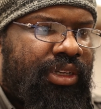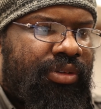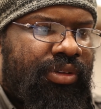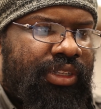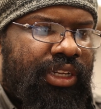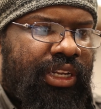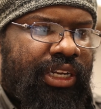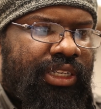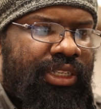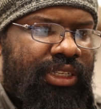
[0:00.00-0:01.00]
was
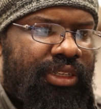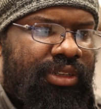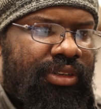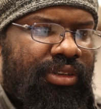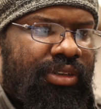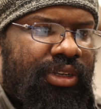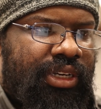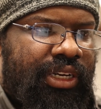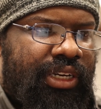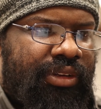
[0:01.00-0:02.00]
elected
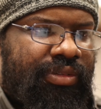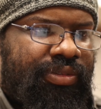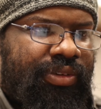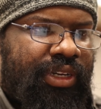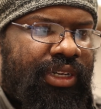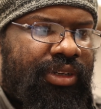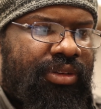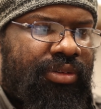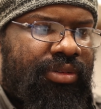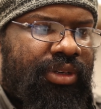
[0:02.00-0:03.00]
a
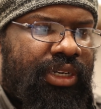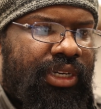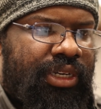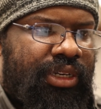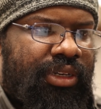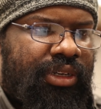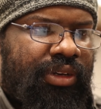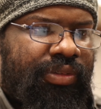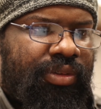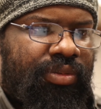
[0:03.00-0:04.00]
fellow of the